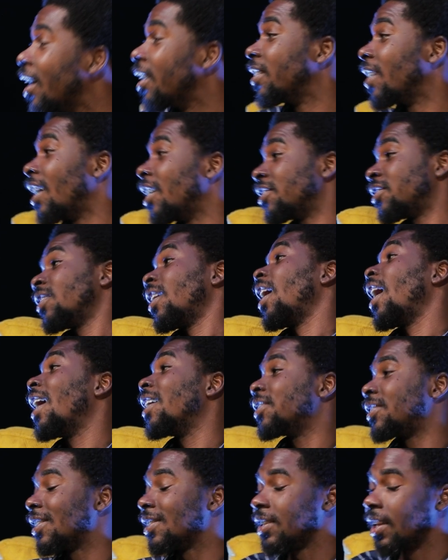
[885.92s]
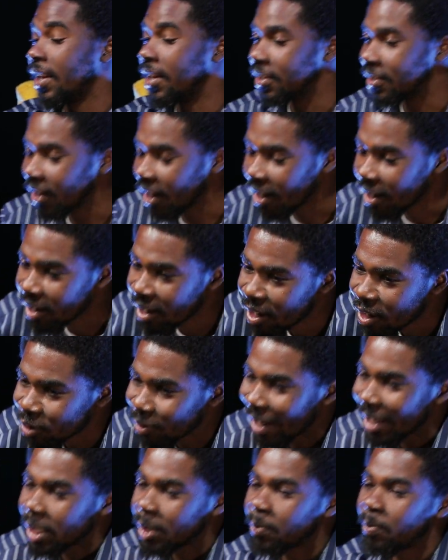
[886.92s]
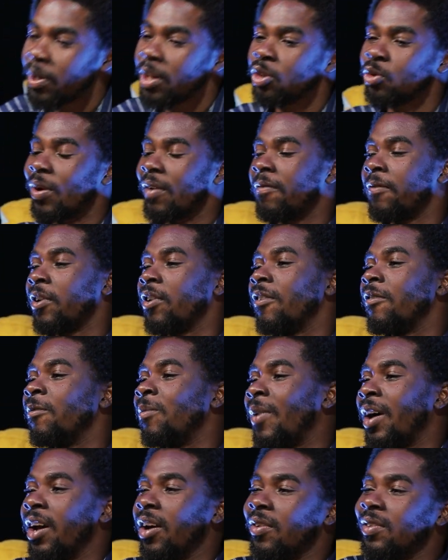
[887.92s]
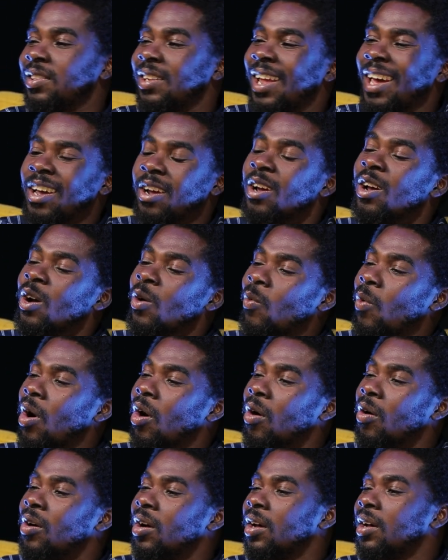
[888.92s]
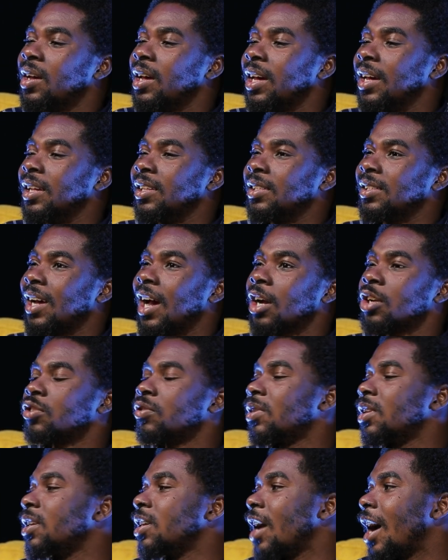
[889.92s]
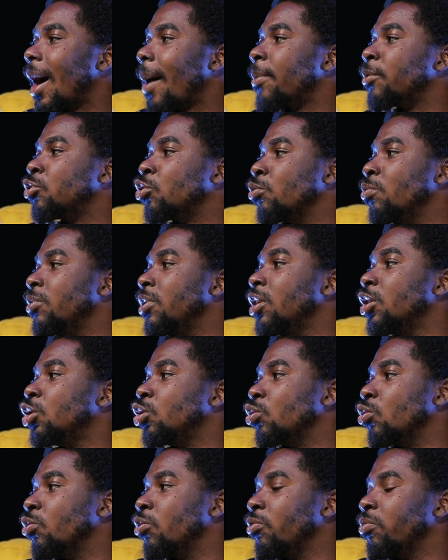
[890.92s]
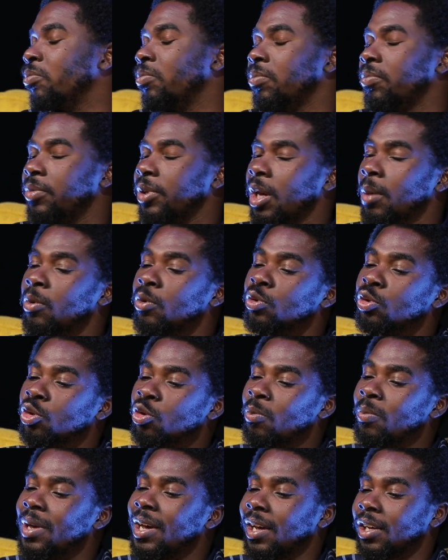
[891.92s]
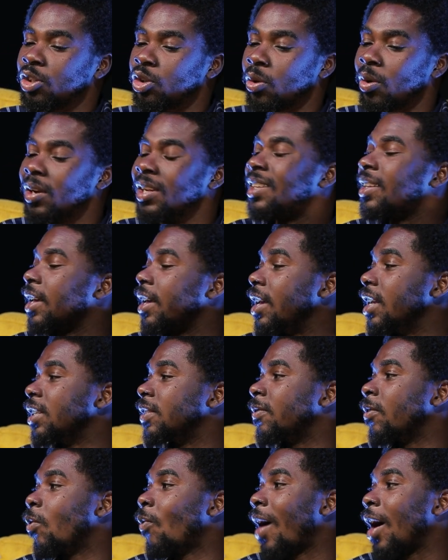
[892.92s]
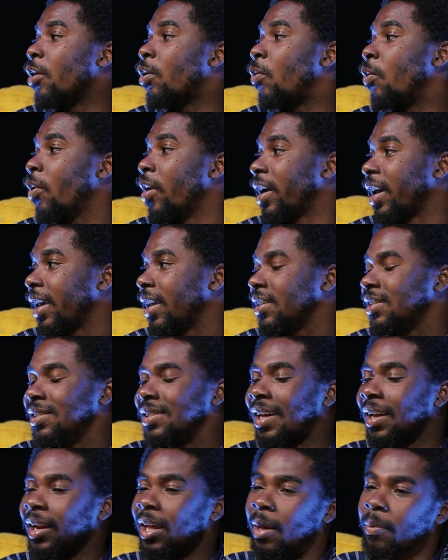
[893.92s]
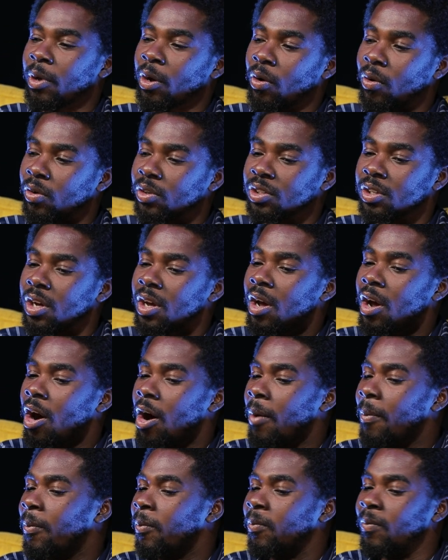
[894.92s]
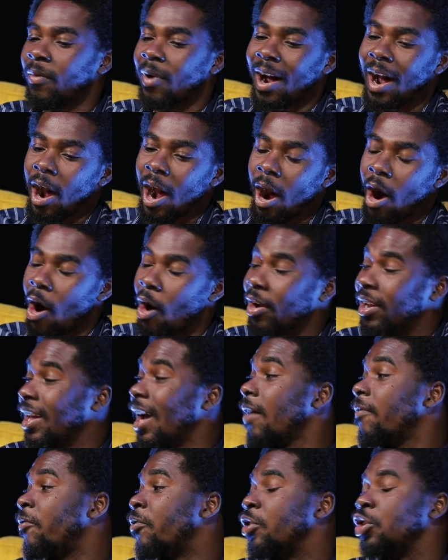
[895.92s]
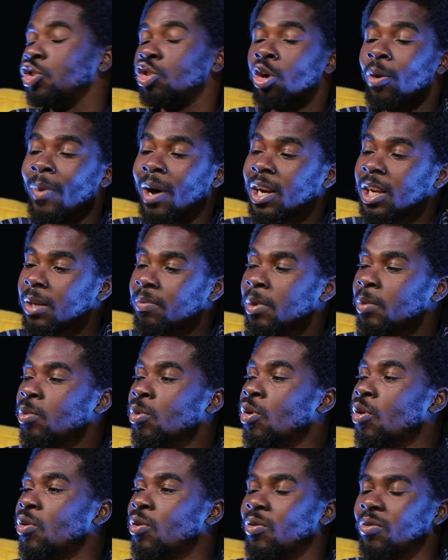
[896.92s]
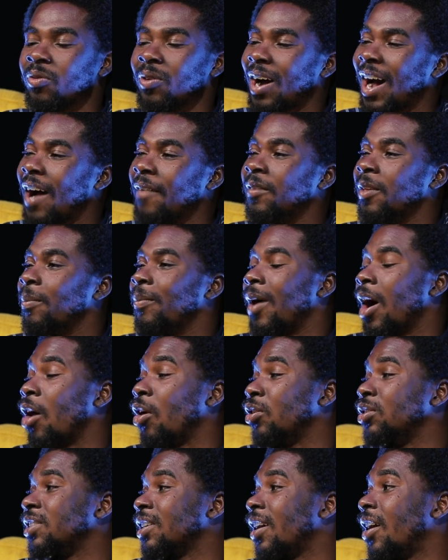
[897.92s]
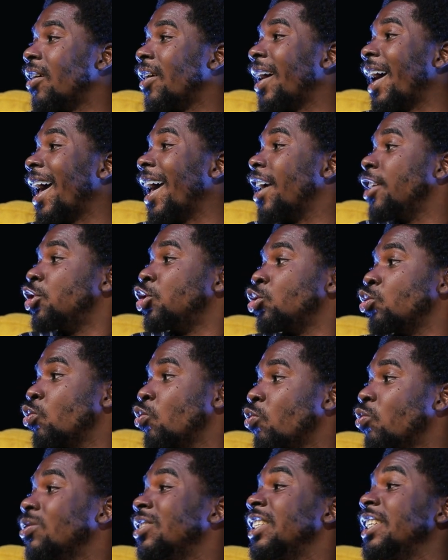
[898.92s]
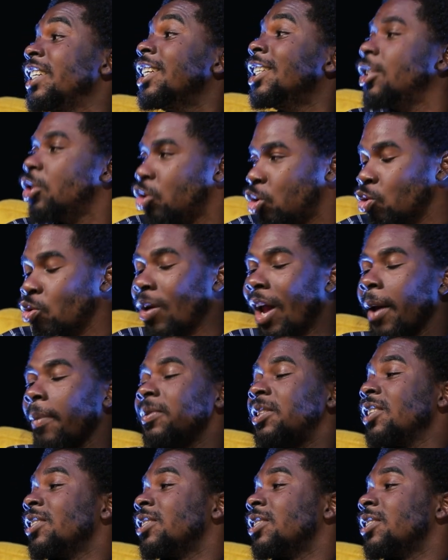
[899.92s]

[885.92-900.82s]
answers later. So I speak to a friend of mine. I was mm-hmm. like, well, it's actually up to me to be able to make a solid case for why I don't want kids than her, because on the average, normally people have the biological edge to need to like